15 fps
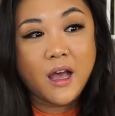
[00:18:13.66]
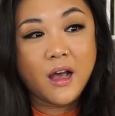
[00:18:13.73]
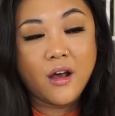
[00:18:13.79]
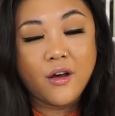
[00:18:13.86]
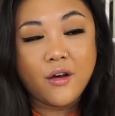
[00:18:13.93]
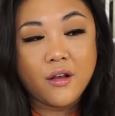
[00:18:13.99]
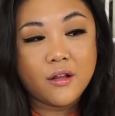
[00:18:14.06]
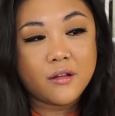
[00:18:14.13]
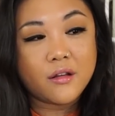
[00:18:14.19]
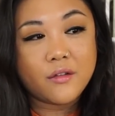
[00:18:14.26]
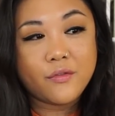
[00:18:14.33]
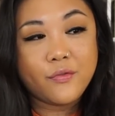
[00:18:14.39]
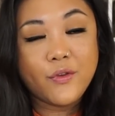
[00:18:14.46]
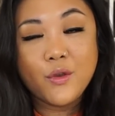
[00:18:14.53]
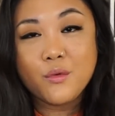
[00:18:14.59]
a
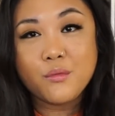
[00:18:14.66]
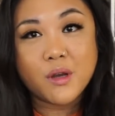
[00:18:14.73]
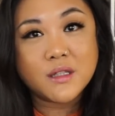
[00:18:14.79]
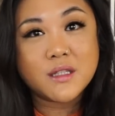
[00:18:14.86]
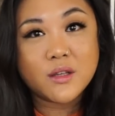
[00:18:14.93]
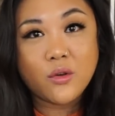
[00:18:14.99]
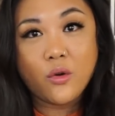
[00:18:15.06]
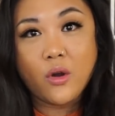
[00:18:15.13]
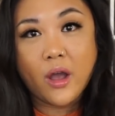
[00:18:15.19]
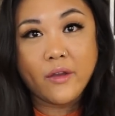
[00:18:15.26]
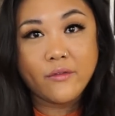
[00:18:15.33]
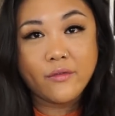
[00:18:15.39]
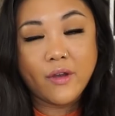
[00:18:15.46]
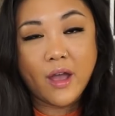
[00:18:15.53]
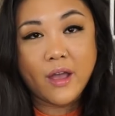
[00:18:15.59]
few months ago
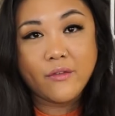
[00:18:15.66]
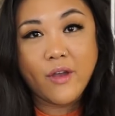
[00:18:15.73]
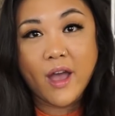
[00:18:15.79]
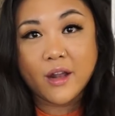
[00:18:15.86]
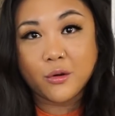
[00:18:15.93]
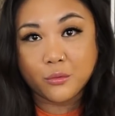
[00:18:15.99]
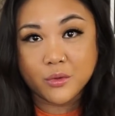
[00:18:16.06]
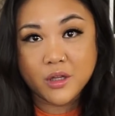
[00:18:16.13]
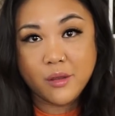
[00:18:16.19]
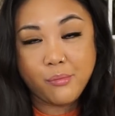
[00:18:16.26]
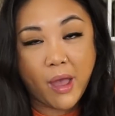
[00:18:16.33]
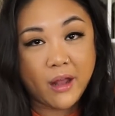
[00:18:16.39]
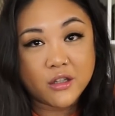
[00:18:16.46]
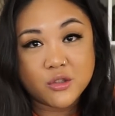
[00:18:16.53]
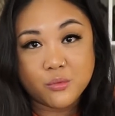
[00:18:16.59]
I've had a really
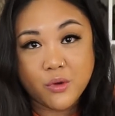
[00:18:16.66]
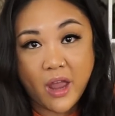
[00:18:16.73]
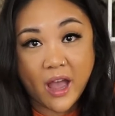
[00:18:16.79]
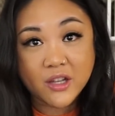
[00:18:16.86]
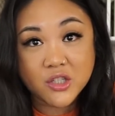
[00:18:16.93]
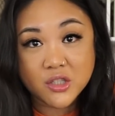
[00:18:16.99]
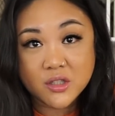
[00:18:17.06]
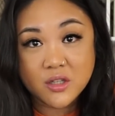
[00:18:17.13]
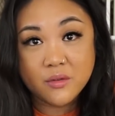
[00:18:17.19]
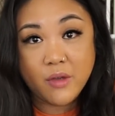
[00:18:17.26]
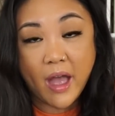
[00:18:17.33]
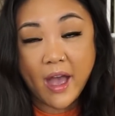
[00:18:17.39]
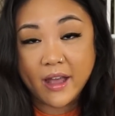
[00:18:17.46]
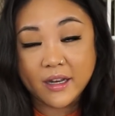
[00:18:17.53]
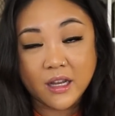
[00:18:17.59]
bad reaction
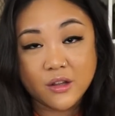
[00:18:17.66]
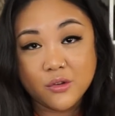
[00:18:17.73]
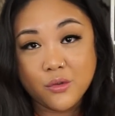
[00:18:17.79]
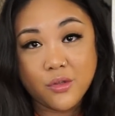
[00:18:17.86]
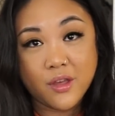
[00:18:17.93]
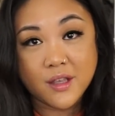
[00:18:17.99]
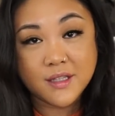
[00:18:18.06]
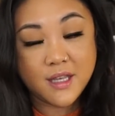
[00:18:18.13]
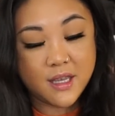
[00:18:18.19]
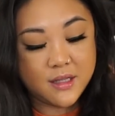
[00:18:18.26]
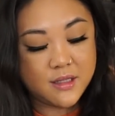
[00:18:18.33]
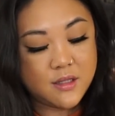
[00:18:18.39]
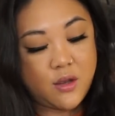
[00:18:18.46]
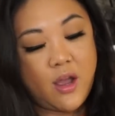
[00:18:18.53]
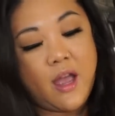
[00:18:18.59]
to adding new things
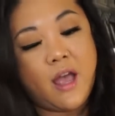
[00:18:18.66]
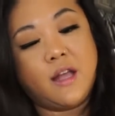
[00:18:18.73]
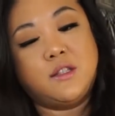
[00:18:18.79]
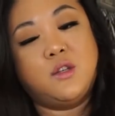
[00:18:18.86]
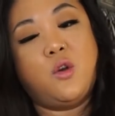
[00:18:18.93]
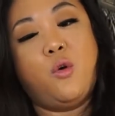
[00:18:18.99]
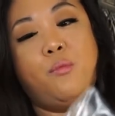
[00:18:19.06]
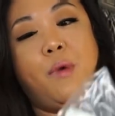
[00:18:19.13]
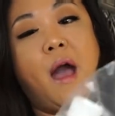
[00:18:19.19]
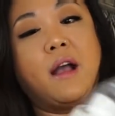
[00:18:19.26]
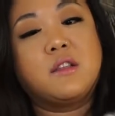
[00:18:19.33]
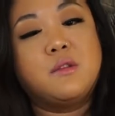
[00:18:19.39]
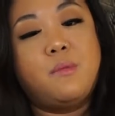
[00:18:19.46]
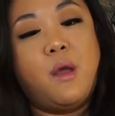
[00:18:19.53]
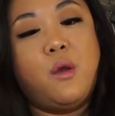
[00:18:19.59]
in, so I had to go
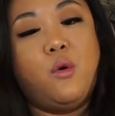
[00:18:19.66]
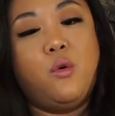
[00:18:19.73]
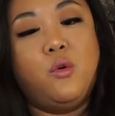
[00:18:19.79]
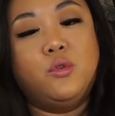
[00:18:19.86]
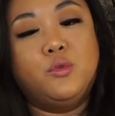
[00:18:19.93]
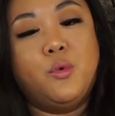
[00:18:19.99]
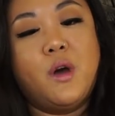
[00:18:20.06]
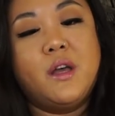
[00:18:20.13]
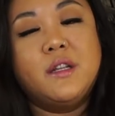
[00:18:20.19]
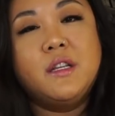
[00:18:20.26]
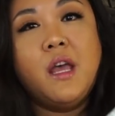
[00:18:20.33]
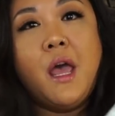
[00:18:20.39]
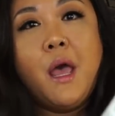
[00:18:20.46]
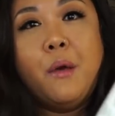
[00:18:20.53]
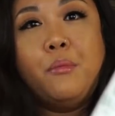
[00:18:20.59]
back to my old one.
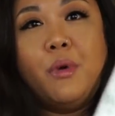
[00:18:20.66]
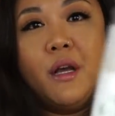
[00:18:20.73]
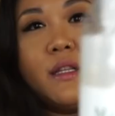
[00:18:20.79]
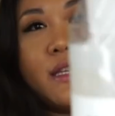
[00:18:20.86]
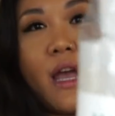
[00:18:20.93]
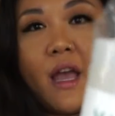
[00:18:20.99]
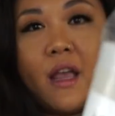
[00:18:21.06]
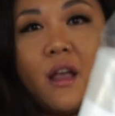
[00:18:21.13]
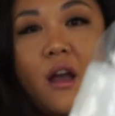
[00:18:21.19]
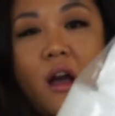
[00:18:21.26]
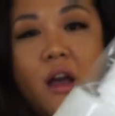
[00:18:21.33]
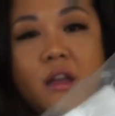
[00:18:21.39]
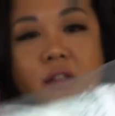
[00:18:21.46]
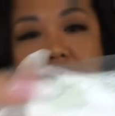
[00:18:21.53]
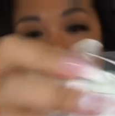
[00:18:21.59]
But I
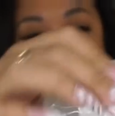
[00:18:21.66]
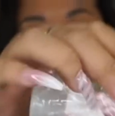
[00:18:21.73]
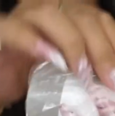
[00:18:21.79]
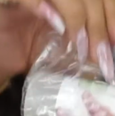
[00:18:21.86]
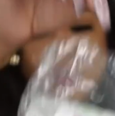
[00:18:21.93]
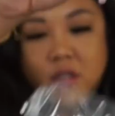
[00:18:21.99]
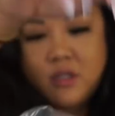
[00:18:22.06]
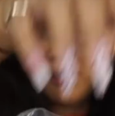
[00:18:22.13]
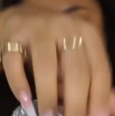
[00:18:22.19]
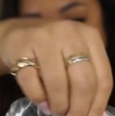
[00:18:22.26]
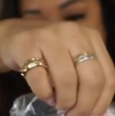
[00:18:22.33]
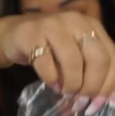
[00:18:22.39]
got, let's just take